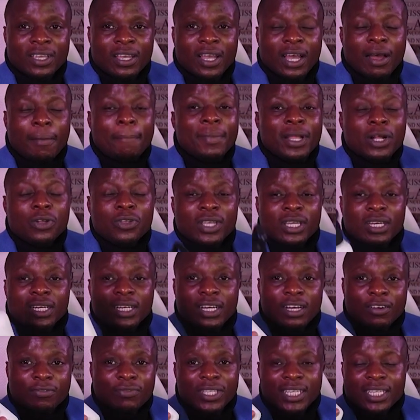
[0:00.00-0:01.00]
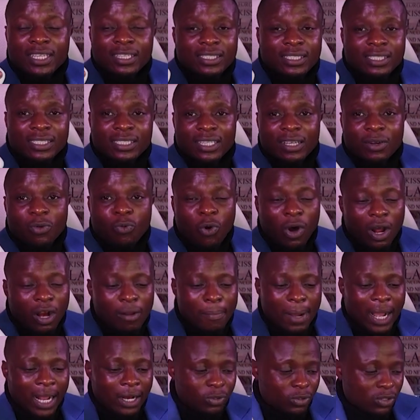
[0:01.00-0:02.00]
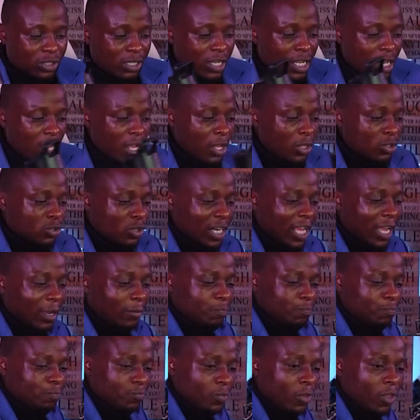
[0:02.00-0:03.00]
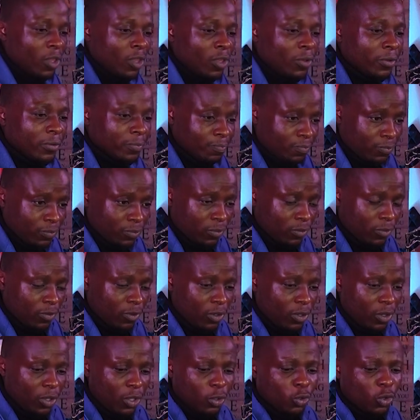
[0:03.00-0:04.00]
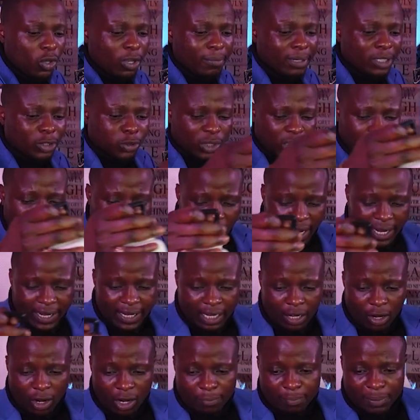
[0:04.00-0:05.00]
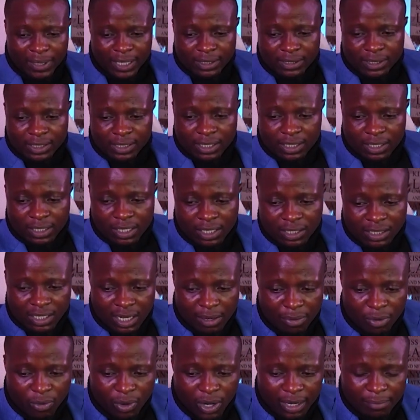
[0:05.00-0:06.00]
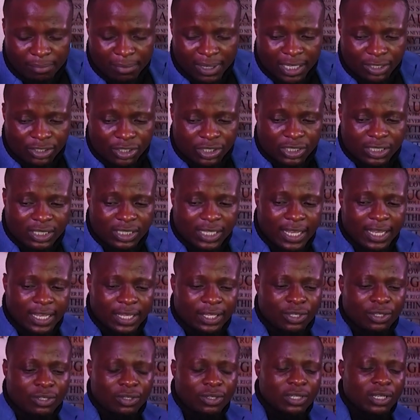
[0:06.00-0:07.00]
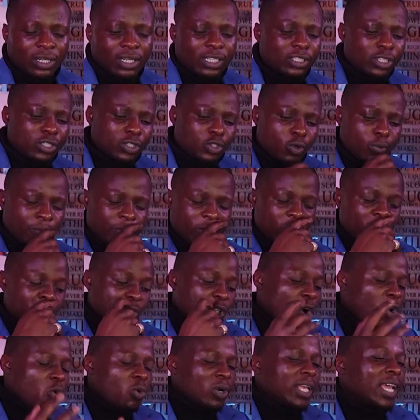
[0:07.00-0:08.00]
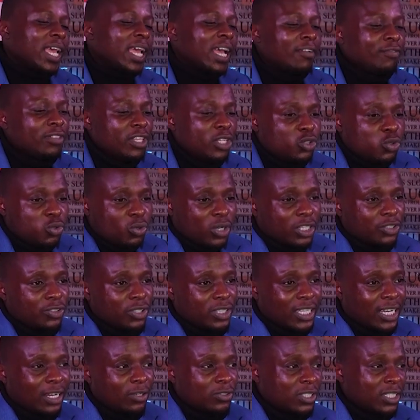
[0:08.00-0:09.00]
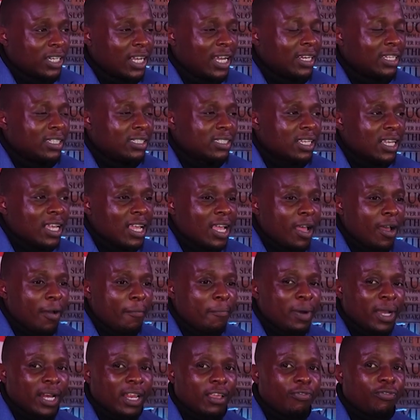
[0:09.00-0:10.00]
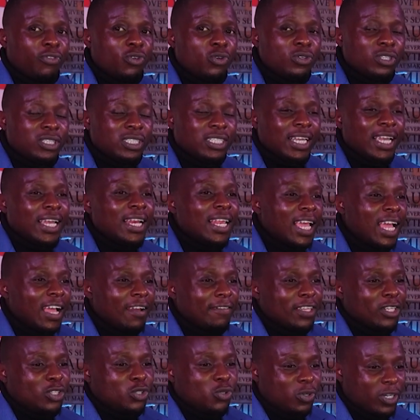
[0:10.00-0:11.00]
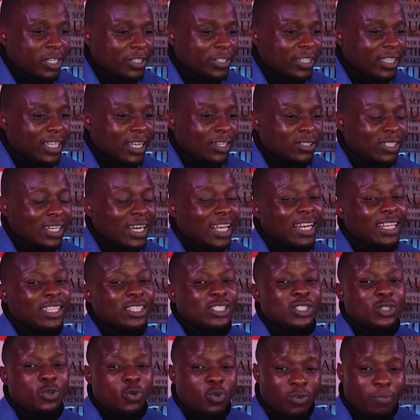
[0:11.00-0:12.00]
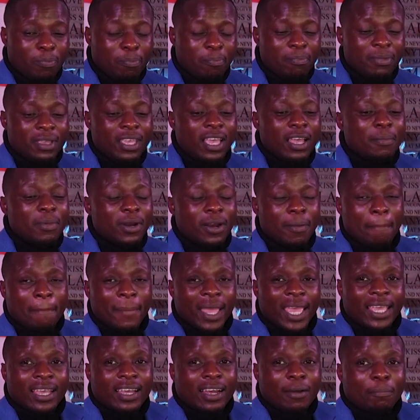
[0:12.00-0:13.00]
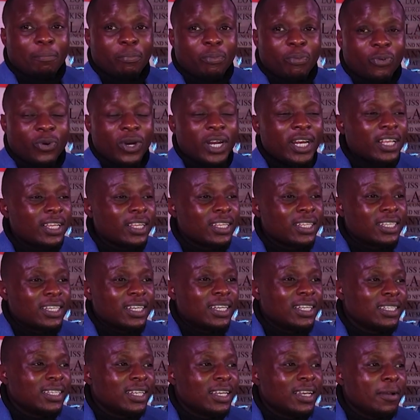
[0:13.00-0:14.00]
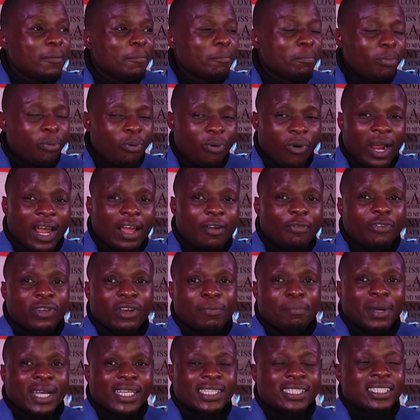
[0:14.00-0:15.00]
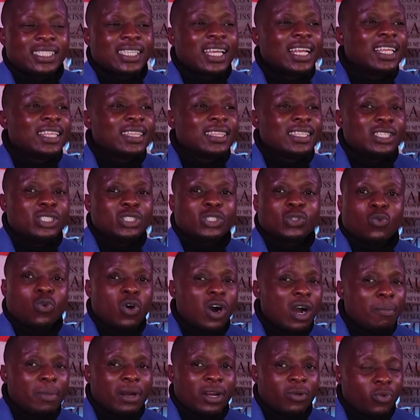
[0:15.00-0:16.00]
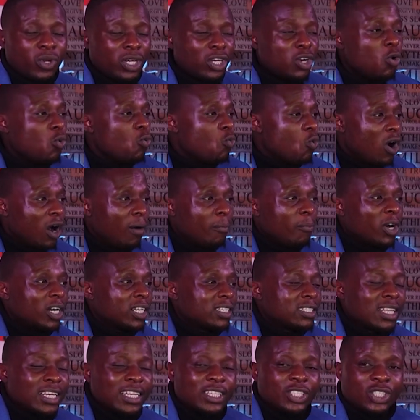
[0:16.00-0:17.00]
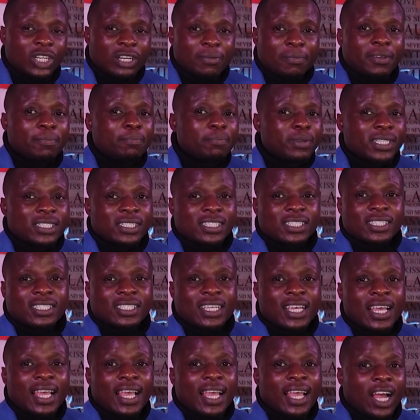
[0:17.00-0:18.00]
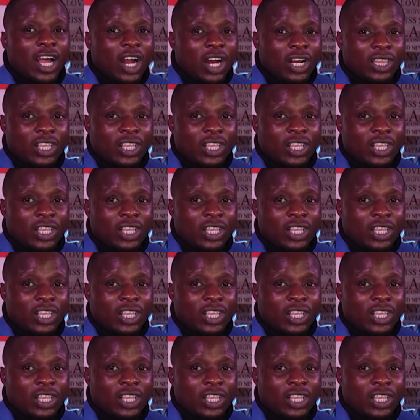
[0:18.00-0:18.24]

a million of these water bottles. So now, you're in between a rock and a hard place. Because number one, let's just say, let's assume you don't have the $200,000. But if you did have the $200,000, you wouldn't be able to make a pretty good profit by selling these to Walmart. And we know Walmart is a legitimate business. Uh,